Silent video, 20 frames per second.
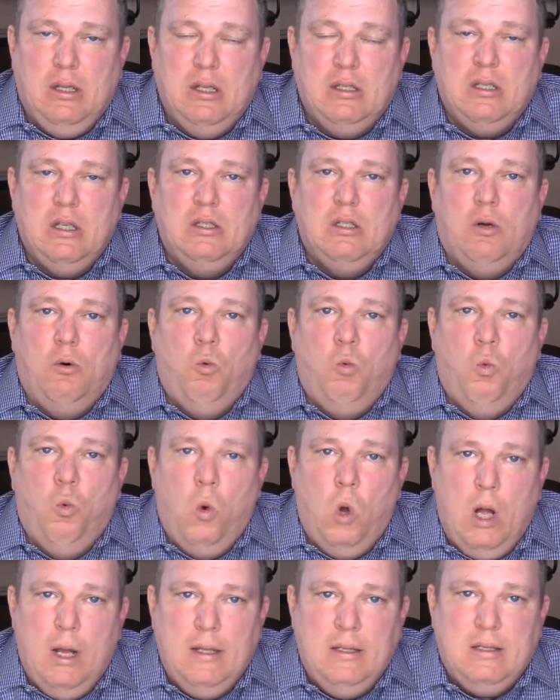this is a
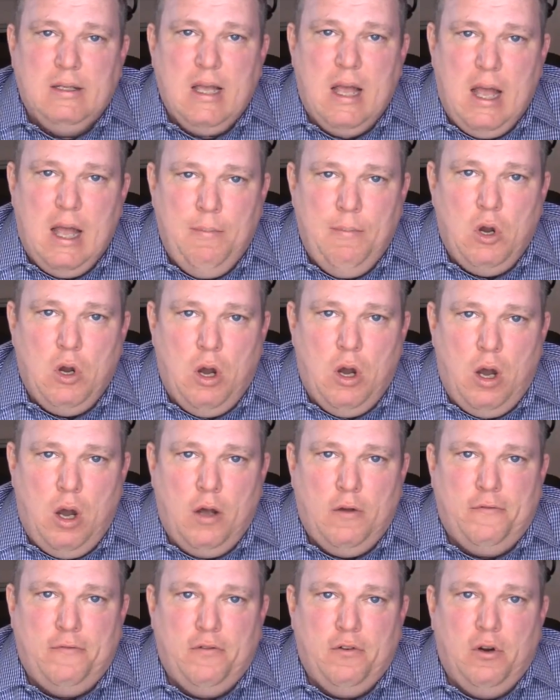one-time
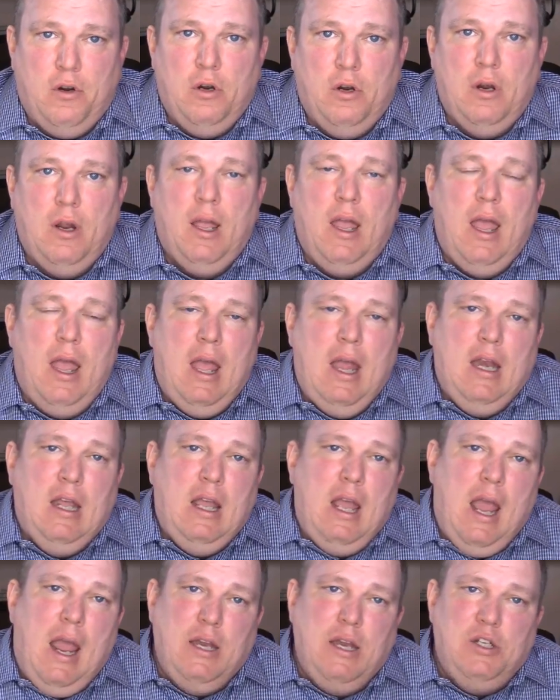offer,
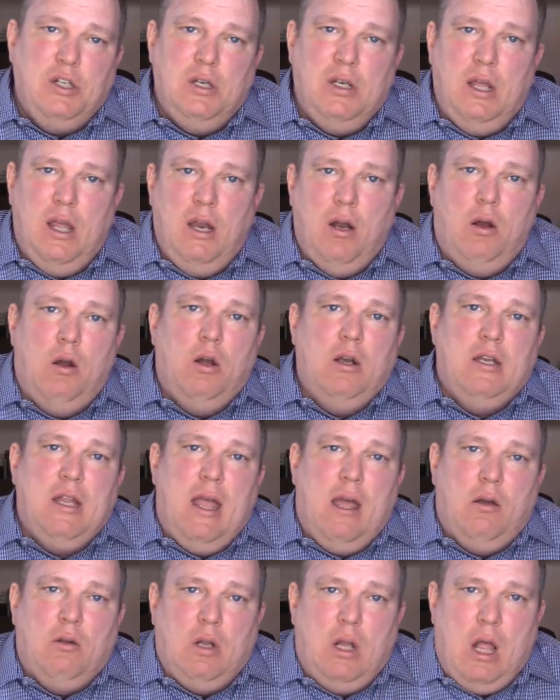any agent in our
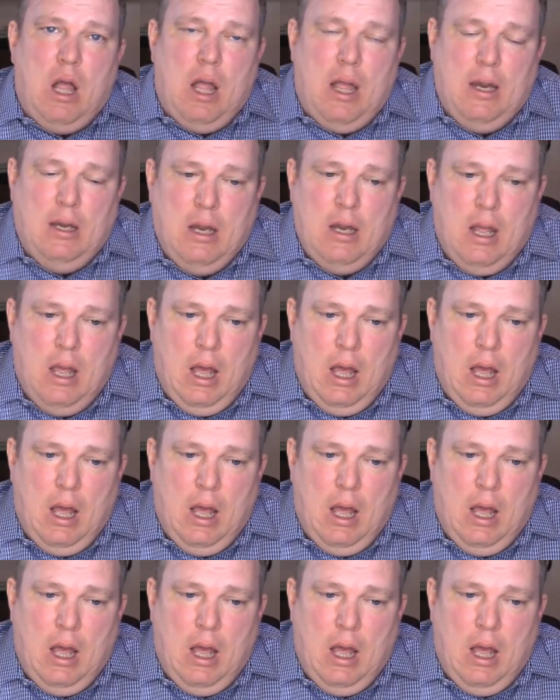downline,